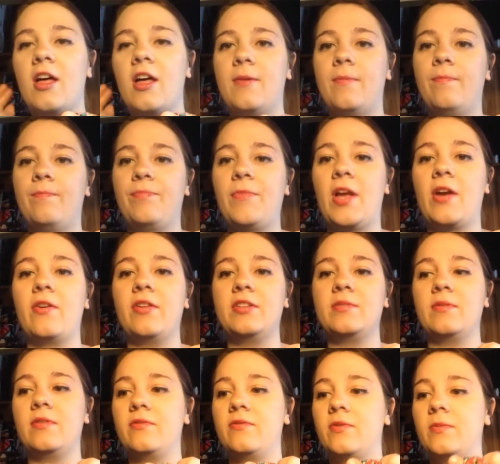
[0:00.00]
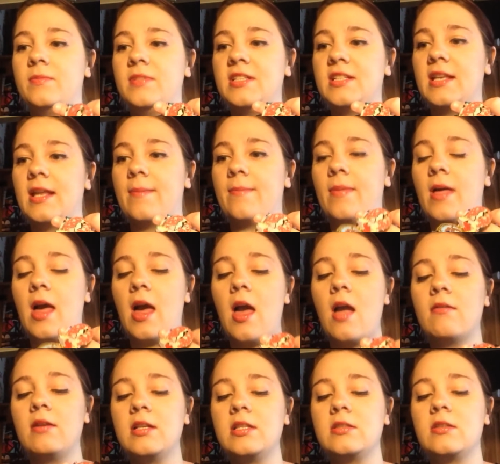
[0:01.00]
Um, I got this one from Disneyland
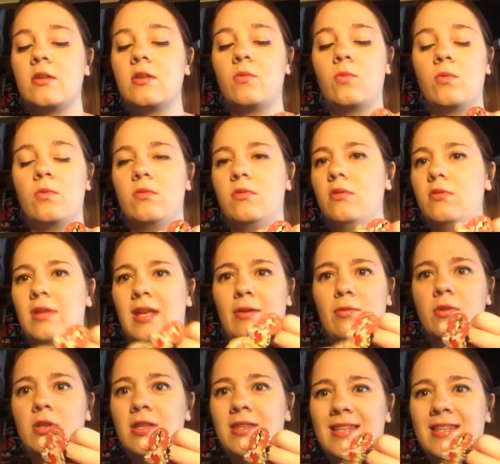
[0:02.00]
Paris, oh, not that one,